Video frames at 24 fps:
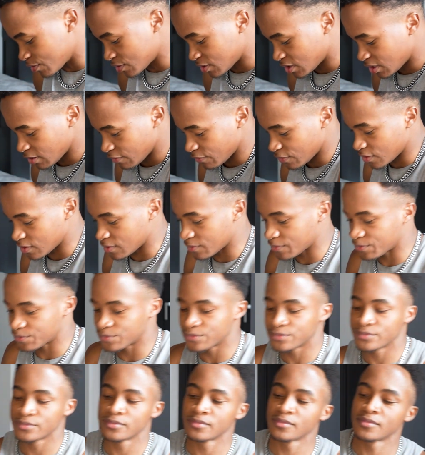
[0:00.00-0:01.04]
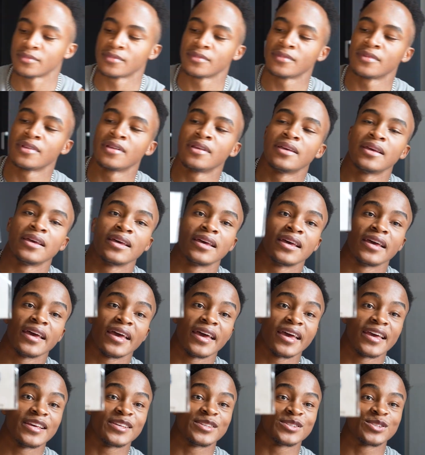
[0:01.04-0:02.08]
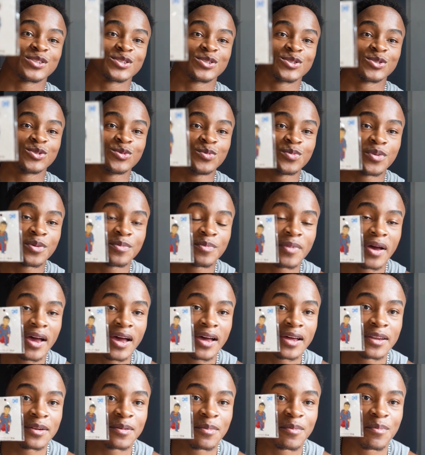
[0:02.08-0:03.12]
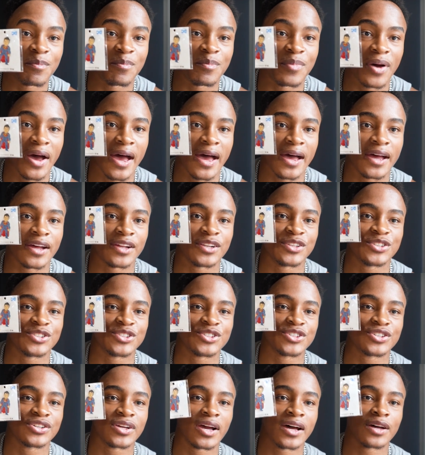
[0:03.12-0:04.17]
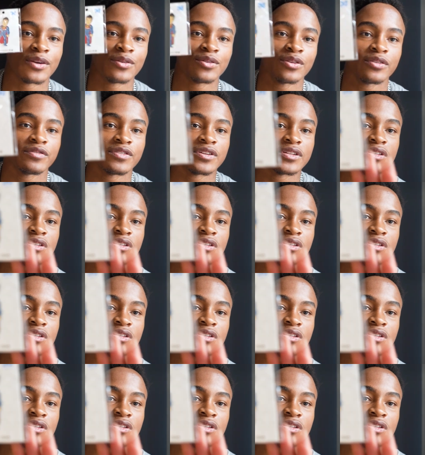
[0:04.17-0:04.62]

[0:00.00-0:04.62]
was given a Superman badge. I don't know if you